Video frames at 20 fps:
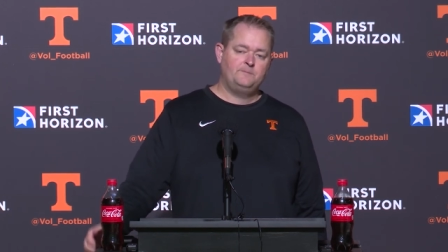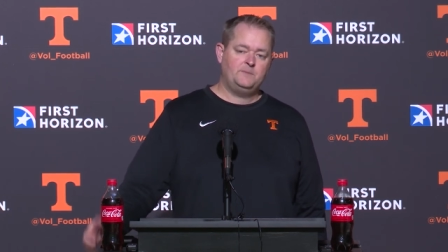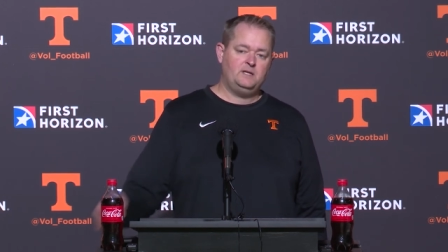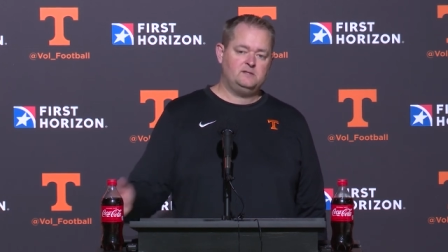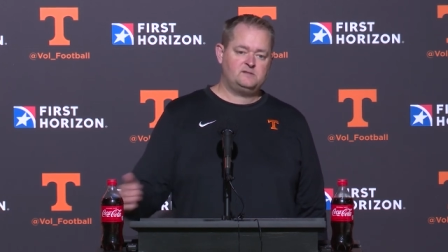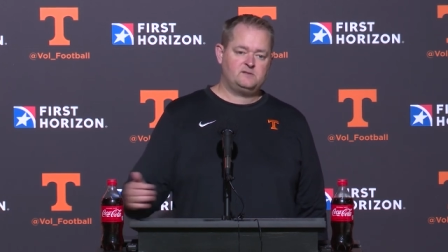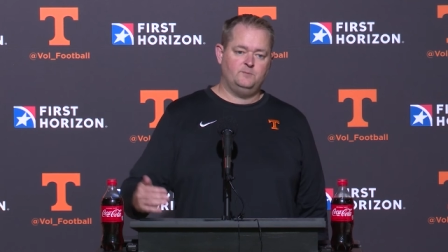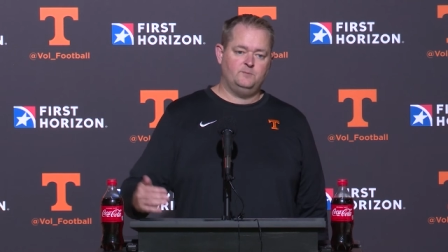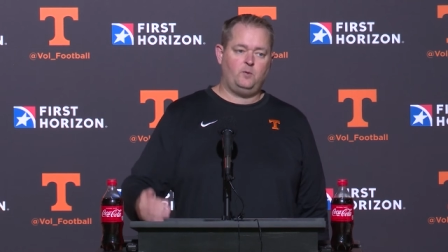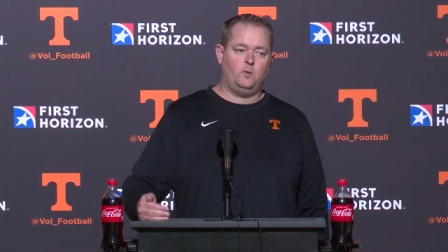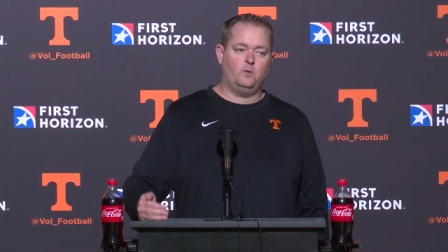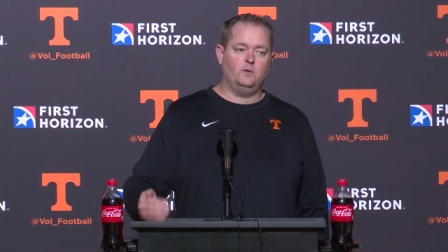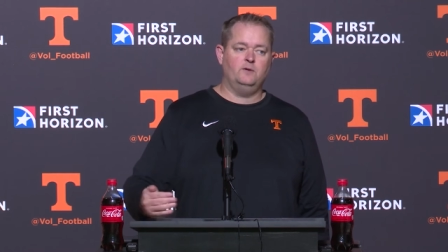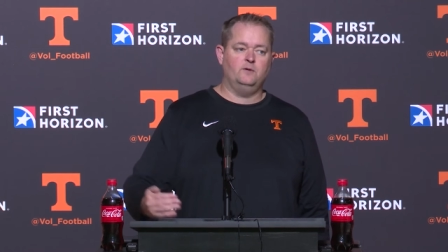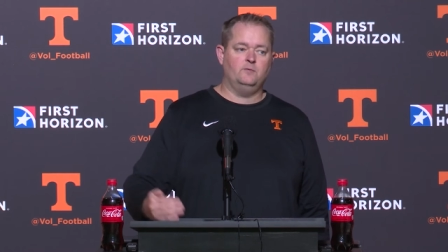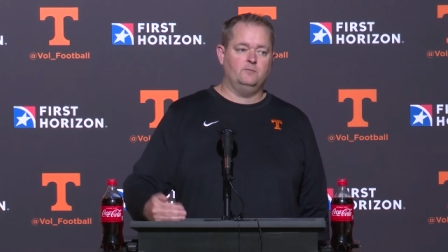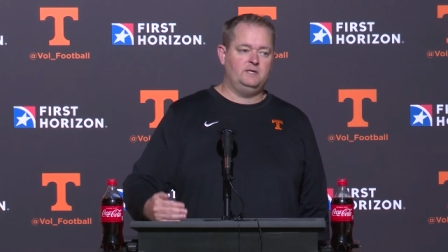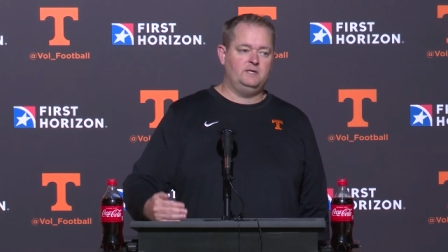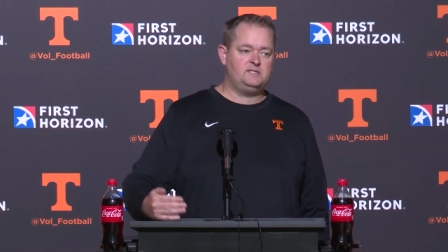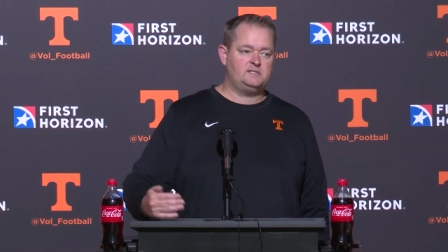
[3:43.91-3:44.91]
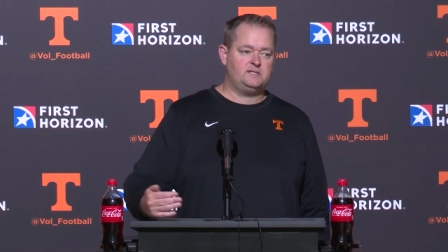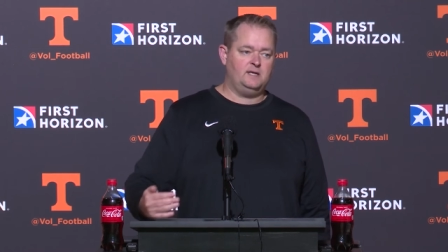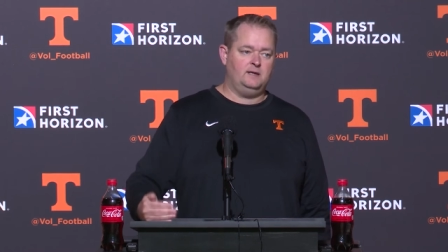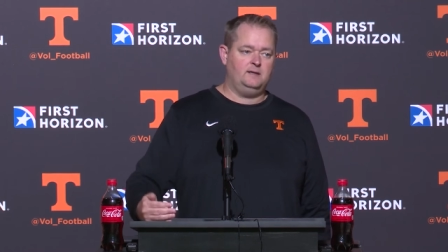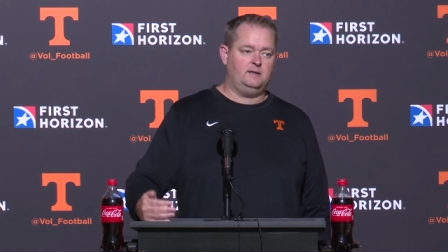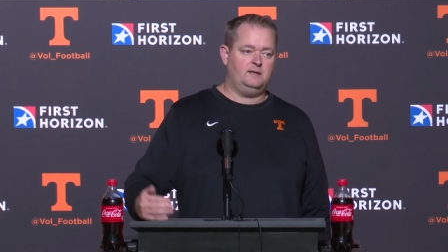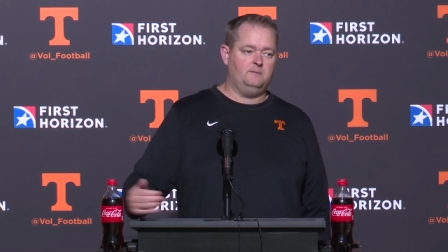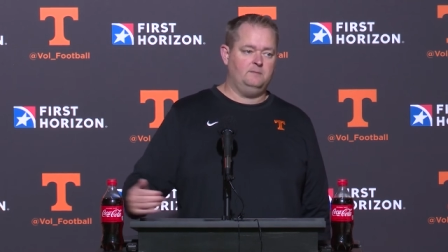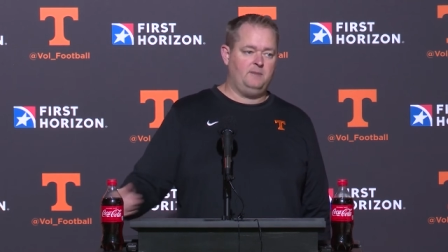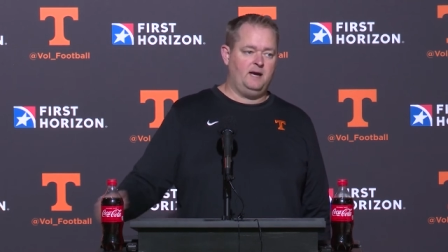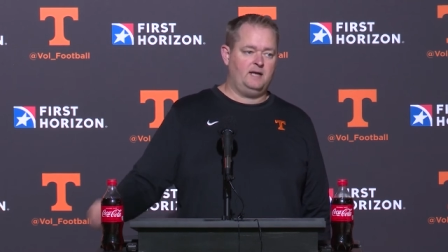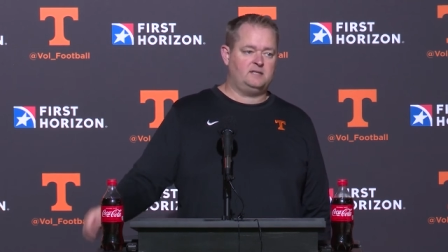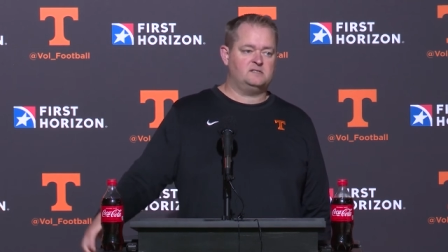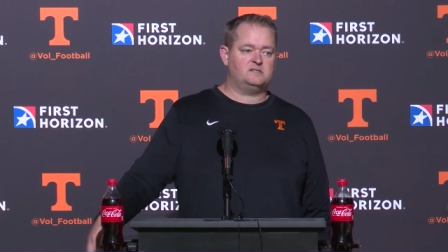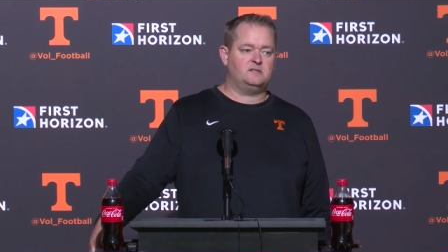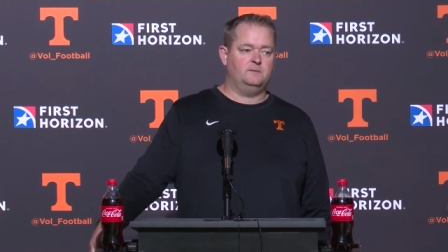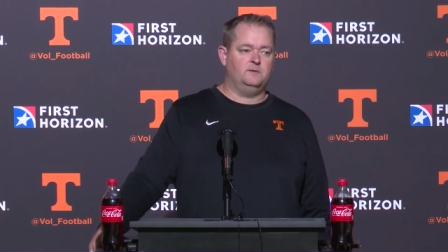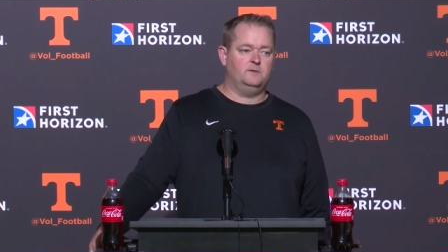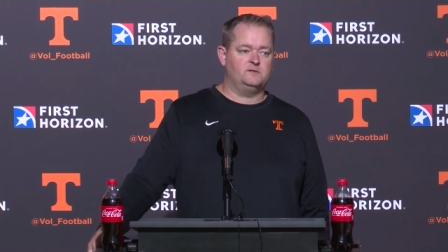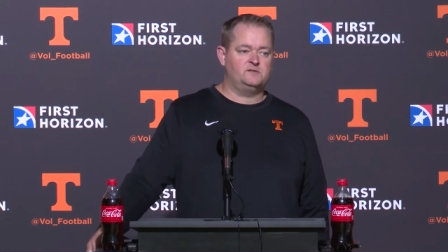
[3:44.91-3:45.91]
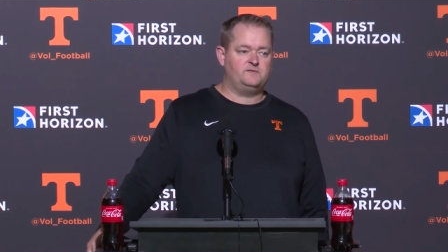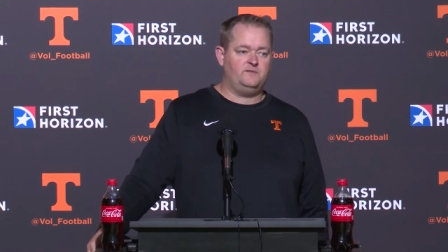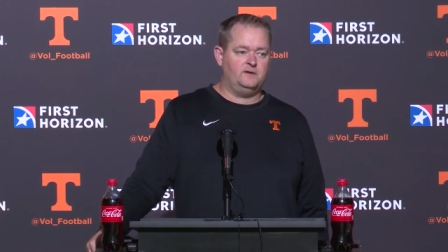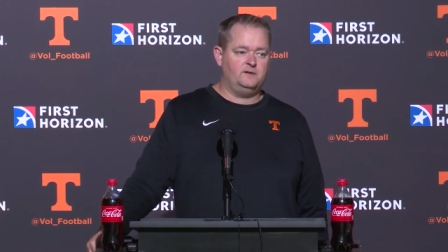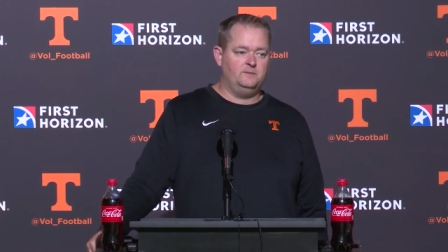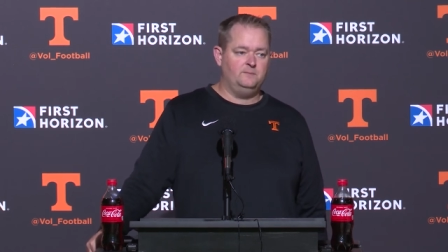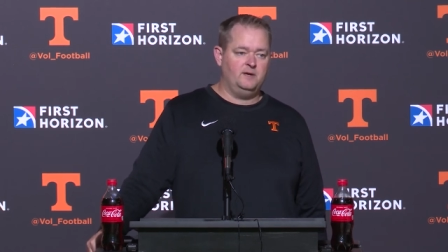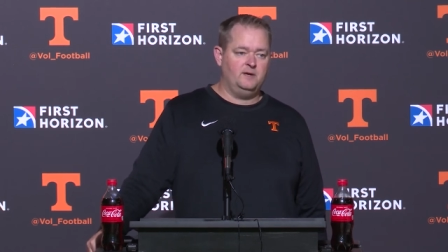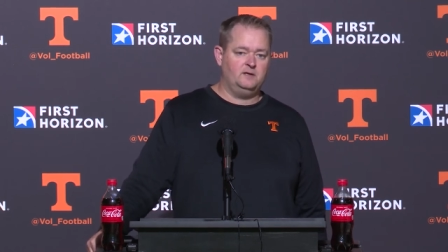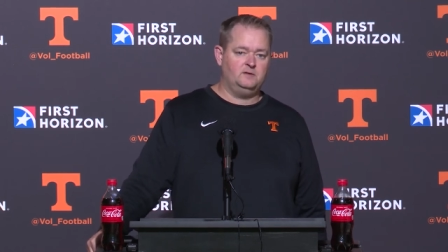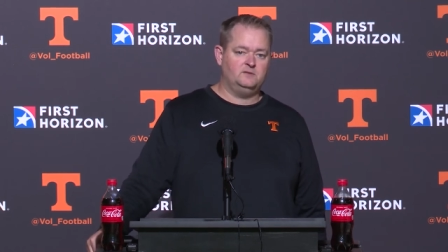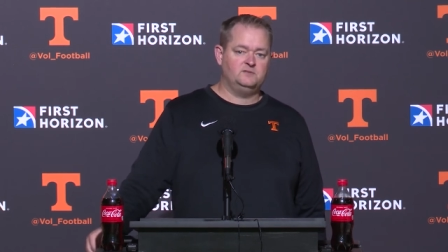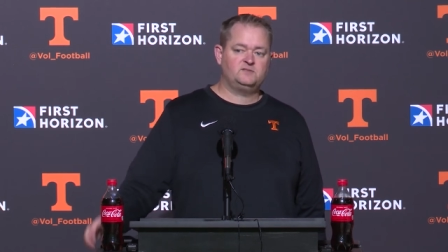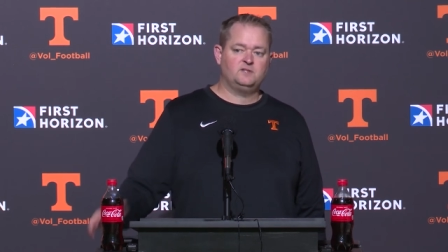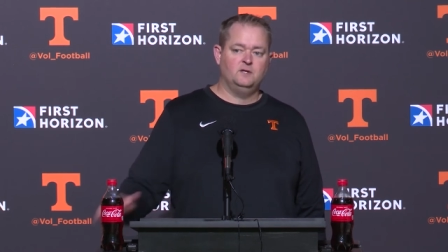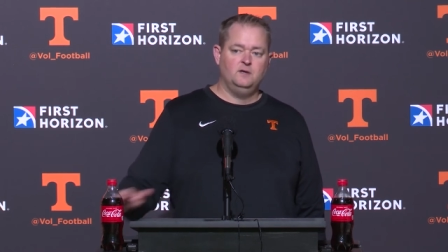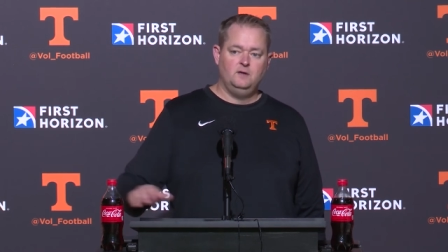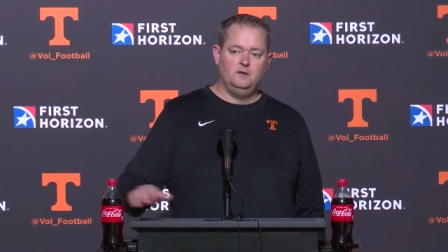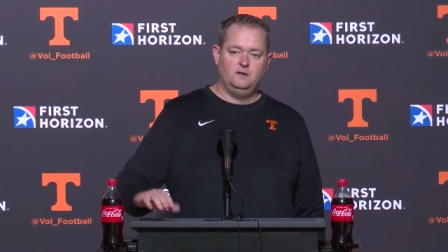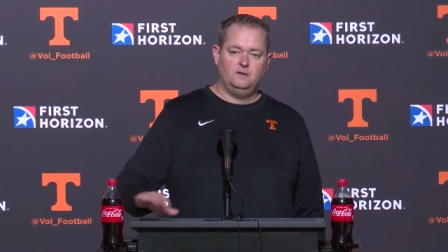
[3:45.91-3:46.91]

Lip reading: It's important to reset and get back to some of those fundamentals.